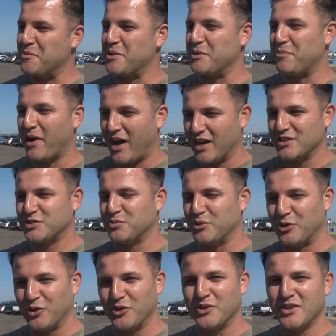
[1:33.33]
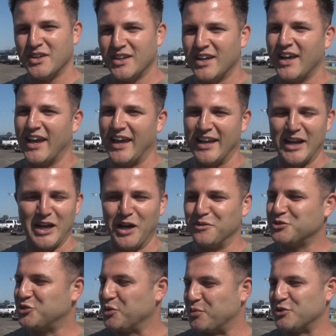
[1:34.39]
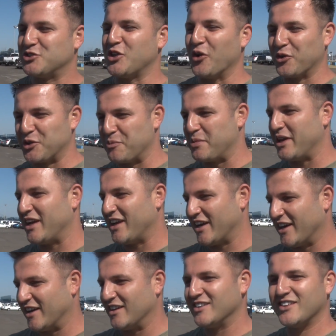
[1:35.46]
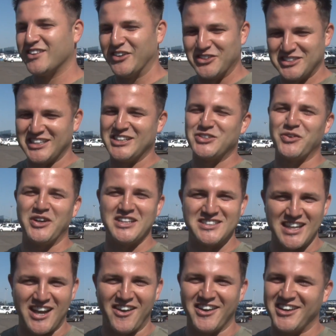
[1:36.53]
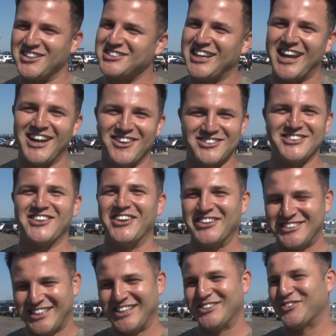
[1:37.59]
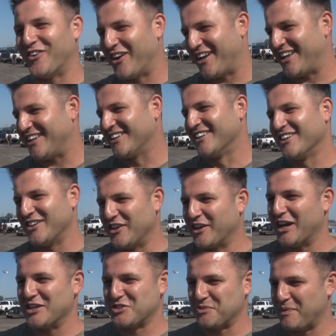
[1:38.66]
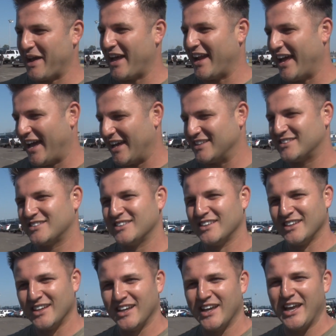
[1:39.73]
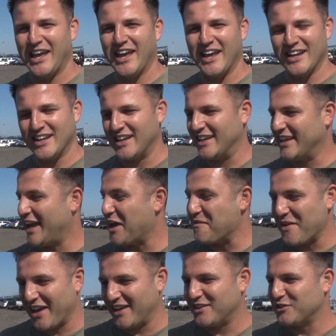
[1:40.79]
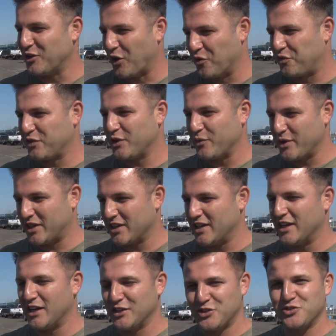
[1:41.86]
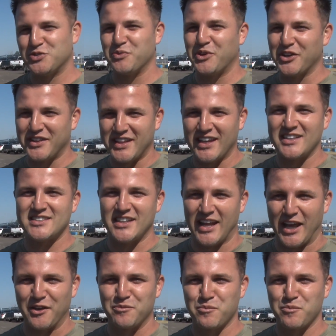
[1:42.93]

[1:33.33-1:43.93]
have been possible. And I'm super stoked to be here. 1320's out here. Shout out to 1320. You guys are badass. And yeah, man, hopefully we can do some good things today.